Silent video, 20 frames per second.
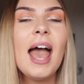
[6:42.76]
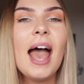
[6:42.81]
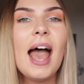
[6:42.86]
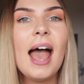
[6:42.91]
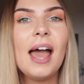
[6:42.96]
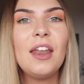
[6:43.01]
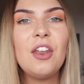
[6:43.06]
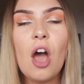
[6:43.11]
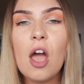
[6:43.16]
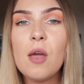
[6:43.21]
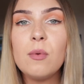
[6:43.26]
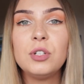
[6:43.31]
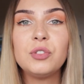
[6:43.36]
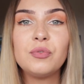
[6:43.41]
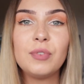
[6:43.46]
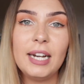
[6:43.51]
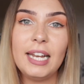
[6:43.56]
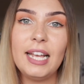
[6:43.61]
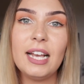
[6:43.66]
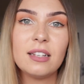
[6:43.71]
And I was
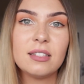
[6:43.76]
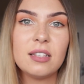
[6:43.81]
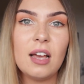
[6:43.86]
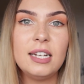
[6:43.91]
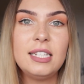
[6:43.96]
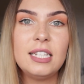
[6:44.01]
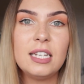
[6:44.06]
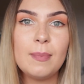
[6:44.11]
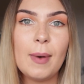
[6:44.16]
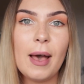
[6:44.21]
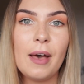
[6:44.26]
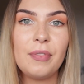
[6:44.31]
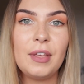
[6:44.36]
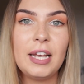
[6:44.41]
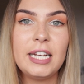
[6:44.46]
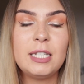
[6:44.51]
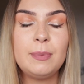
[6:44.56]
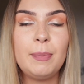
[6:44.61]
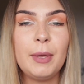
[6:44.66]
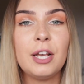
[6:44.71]
really excited about
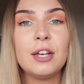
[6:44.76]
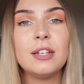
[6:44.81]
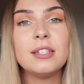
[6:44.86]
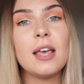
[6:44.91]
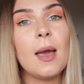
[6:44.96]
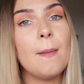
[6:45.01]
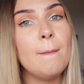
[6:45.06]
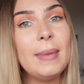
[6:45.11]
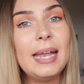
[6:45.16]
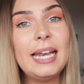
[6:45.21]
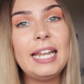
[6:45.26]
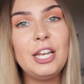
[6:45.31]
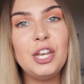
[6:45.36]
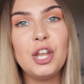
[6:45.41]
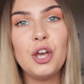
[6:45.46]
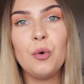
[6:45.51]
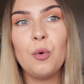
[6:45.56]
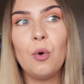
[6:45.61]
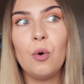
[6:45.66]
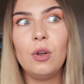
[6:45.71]
this because Millie
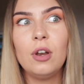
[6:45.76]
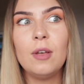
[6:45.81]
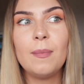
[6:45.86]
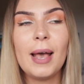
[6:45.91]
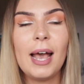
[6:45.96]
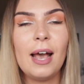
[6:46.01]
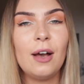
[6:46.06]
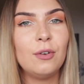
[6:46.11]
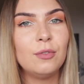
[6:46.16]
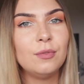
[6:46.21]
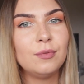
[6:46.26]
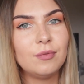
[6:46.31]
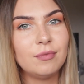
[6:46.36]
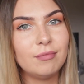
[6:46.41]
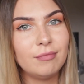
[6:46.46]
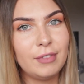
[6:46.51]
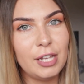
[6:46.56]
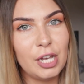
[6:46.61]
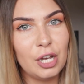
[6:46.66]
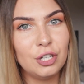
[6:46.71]
knew all about
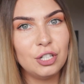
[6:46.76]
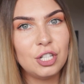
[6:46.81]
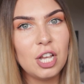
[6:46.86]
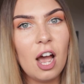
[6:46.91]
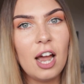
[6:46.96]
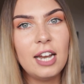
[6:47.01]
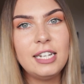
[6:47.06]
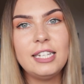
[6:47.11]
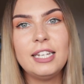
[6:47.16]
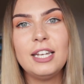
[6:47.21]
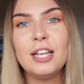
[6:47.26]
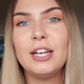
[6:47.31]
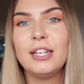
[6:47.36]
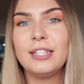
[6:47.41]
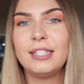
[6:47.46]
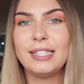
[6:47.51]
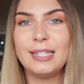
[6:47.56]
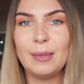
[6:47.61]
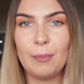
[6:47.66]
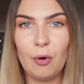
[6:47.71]
the
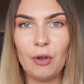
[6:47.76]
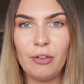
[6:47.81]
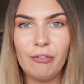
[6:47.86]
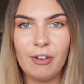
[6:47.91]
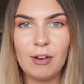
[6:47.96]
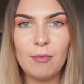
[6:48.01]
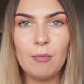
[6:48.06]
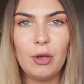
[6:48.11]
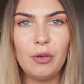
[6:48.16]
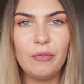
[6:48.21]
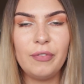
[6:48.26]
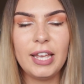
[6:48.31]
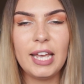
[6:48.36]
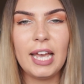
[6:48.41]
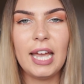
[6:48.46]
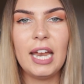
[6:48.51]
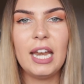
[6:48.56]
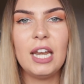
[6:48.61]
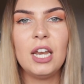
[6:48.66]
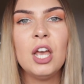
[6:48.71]
untidiness, the boyfriend moving
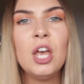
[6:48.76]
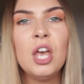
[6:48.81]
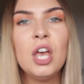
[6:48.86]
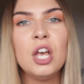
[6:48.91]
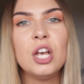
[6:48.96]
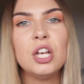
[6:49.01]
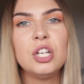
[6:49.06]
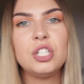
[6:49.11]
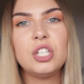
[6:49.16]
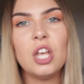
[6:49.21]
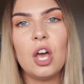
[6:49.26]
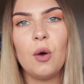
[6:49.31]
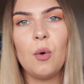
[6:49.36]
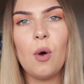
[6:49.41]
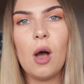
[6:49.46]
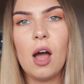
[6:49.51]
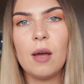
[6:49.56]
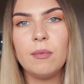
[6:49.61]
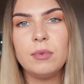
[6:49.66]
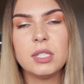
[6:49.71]
in. So
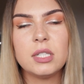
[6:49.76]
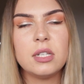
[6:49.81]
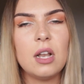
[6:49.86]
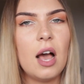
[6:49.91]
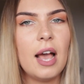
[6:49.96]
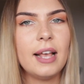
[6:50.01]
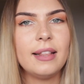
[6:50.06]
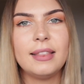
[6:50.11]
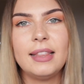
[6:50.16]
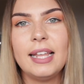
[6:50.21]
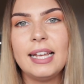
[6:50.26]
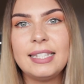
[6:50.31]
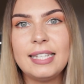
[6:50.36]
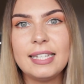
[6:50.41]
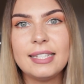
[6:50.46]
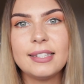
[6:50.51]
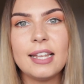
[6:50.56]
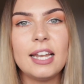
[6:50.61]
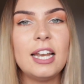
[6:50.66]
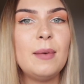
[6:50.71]
I was like, this
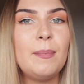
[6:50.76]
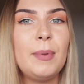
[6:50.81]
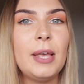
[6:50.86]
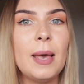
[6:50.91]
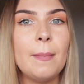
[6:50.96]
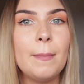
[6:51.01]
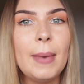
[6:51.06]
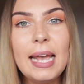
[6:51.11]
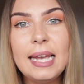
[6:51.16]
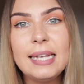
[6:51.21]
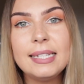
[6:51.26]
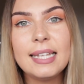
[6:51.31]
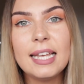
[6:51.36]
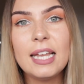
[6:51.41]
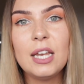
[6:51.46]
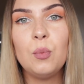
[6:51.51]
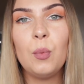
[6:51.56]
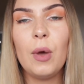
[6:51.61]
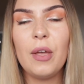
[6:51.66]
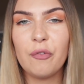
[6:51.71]
is going to be
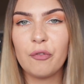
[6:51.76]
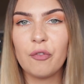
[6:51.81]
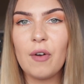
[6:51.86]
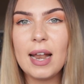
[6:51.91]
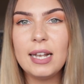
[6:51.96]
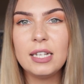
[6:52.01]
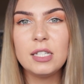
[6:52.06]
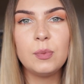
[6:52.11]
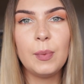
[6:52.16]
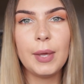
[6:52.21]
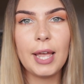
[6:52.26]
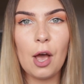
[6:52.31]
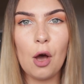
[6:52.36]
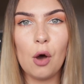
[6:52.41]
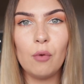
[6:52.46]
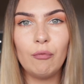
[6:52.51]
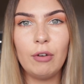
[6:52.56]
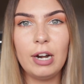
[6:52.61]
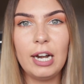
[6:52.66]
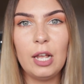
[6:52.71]
amazing. We're friends, we get
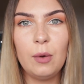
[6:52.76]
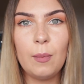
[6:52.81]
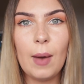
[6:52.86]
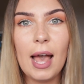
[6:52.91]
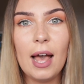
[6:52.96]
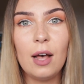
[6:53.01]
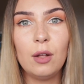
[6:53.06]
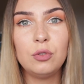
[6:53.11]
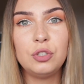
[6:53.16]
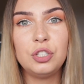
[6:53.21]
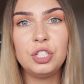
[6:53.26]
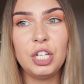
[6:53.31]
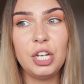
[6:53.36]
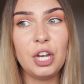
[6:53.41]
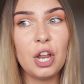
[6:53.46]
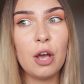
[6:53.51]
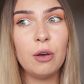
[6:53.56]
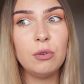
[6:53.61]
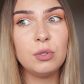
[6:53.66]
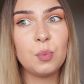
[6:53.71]
on really well. She
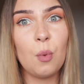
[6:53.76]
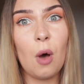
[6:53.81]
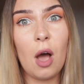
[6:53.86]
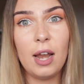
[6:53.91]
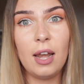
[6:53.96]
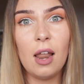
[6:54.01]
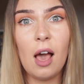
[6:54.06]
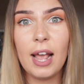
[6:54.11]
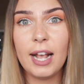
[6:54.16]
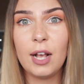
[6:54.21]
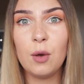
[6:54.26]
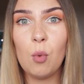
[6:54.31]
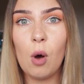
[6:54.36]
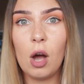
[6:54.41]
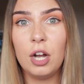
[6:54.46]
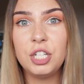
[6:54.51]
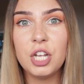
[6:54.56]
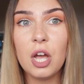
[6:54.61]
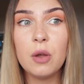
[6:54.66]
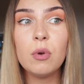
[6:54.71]
knows what I like, what
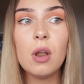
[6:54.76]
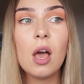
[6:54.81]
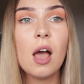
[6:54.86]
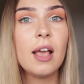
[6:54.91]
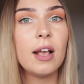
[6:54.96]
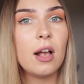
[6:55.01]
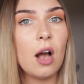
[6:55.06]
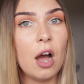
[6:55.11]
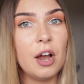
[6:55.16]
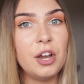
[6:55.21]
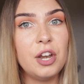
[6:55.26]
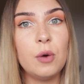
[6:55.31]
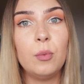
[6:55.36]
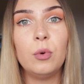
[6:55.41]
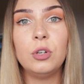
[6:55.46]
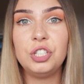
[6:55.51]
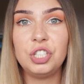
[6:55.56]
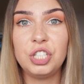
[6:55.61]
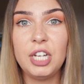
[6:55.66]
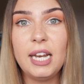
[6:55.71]
I don't like. I know
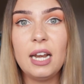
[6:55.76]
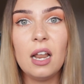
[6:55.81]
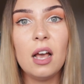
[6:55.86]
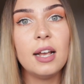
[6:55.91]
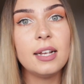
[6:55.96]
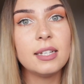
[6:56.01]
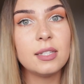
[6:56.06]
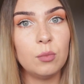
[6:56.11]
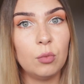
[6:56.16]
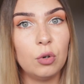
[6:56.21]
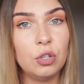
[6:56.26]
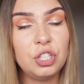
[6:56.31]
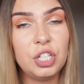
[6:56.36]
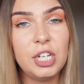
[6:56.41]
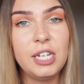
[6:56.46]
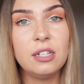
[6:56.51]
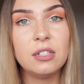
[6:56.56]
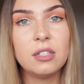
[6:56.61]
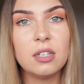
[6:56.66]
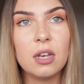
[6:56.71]
what she likes and what
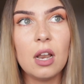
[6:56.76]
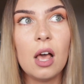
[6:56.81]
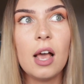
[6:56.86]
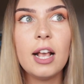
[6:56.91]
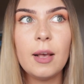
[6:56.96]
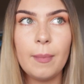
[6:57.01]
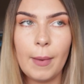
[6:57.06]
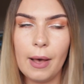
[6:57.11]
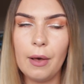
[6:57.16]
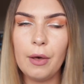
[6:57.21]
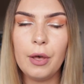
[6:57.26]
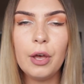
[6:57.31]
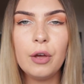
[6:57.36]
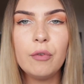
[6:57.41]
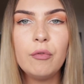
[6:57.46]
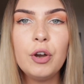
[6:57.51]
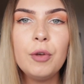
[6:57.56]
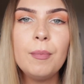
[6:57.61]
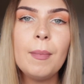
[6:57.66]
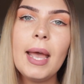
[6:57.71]
she doesn't like about her
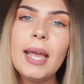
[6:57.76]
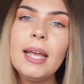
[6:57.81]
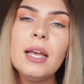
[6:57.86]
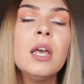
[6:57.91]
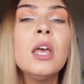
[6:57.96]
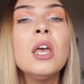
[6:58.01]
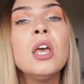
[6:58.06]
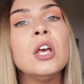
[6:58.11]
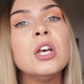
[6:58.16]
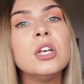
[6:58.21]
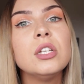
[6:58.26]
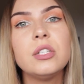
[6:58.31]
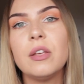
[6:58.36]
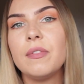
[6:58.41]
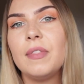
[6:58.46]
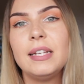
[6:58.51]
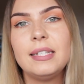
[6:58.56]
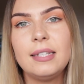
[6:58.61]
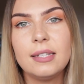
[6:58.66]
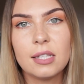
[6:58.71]
roommate. So
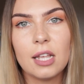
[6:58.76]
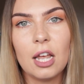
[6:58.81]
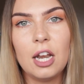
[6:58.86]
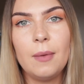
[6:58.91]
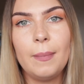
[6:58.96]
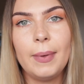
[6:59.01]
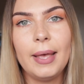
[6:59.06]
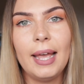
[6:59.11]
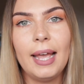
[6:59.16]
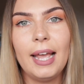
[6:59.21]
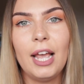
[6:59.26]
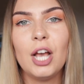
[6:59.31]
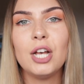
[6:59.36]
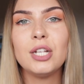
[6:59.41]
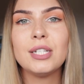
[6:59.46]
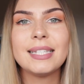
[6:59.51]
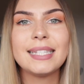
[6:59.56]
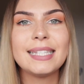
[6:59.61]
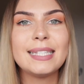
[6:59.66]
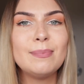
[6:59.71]
this is going to be
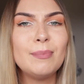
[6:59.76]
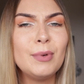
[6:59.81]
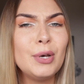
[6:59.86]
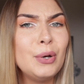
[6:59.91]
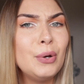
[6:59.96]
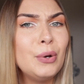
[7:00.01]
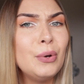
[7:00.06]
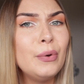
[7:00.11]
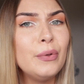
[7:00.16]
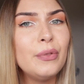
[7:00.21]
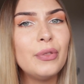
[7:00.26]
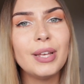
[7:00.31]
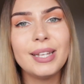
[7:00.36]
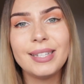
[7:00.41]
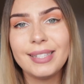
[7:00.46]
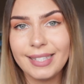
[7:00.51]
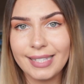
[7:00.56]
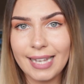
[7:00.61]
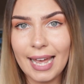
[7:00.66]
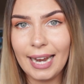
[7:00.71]
smooth
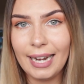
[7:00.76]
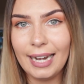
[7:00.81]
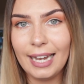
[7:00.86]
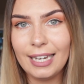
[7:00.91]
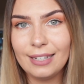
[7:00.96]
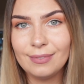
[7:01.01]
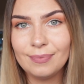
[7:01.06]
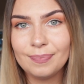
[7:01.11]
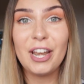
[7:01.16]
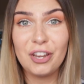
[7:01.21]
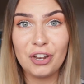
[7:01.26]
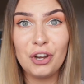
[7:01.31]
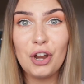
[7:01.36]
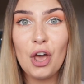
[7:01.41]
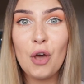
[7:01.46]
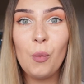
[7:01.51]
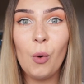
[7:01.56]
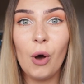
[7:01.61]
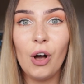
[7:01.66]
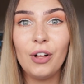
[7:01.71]
sailing. And you
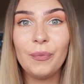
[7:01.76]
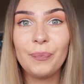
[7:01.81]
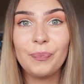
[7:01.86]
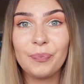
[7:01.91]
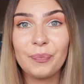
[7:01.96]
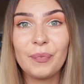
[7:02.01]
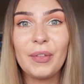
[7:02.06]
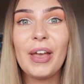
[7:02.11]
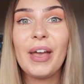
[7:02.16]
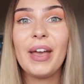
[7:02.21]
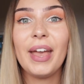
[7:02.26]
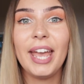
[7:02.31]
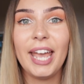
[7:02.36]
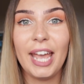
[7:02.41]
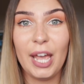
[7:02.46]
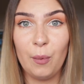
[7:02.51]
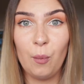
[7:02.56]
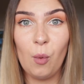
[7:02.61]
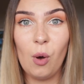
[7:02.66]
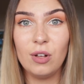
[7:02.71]
know what?
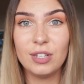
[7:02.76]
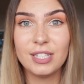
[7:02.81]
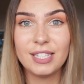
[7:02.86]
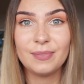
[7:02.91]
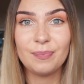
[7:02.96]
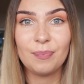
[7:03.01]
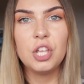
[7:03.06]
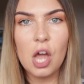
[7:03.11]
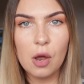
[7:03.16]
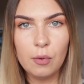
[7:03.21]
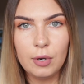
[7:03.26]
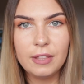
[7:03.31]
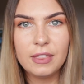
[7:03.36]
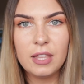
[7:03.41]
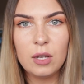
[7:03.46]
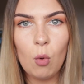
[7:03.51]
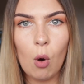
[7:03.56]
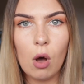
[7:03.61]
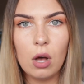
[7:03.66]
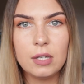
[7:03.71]
It was. The only
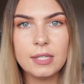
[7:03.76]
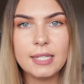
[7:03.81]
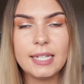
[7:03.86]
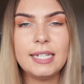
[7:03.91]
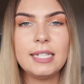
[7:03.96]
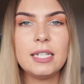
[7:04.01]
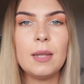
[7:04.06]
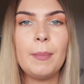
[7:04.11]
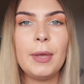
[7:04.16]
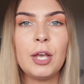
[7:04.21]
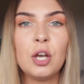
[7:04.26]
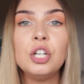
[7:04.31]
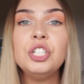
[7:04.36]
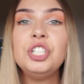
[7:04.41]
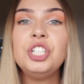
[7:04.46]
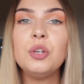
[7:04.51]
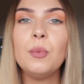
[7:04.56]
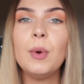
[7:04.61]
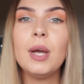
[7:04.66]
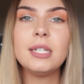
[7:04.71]
thing is because
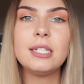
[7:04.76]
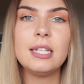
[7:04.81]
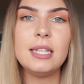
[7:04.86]
she worked